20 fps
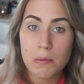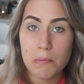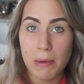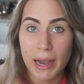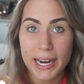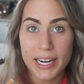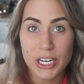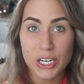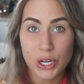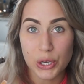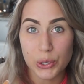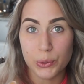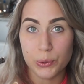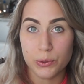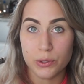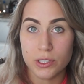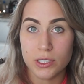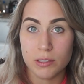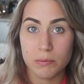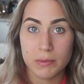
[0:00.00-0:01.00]
my
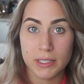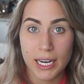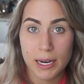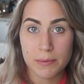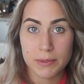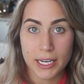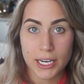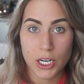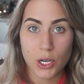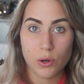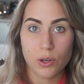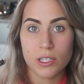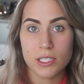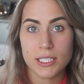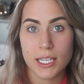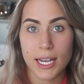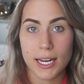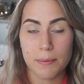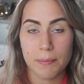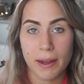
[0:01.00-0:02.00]
nose, sometimes I notice
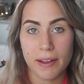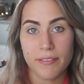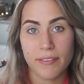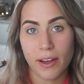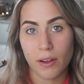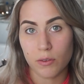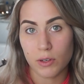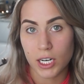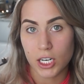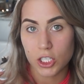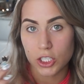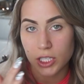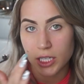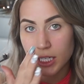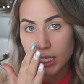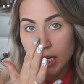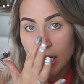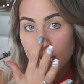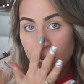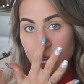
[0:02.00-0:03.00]
like my
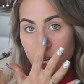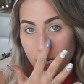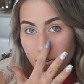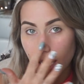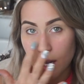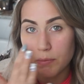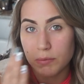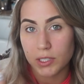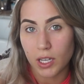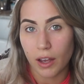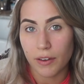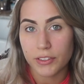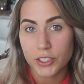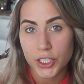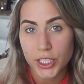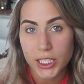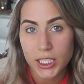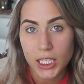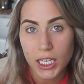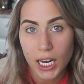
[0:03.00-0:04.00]
foundation comes off
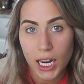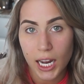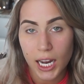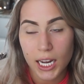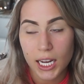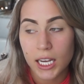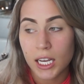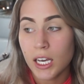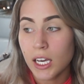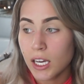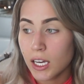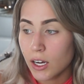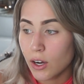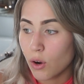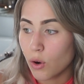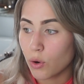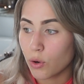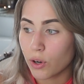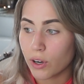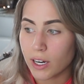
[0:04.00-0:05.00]
during the day,
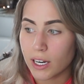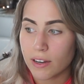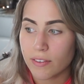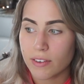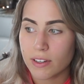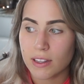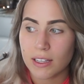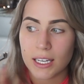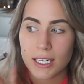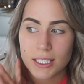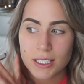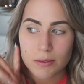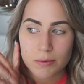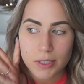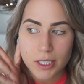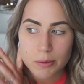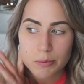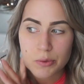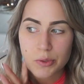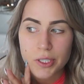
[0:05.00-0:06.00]
or even like
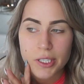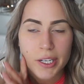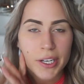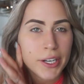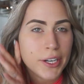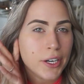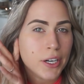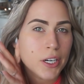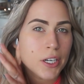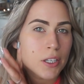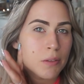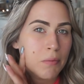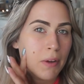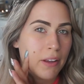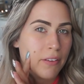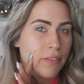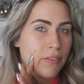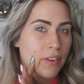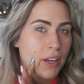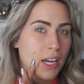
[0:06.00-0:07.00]
sometimes right here on
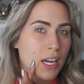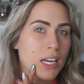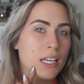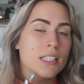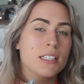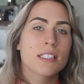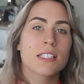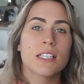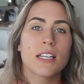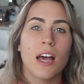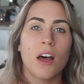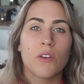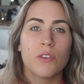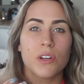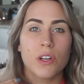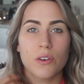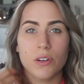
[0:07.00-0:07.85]
my face, I'll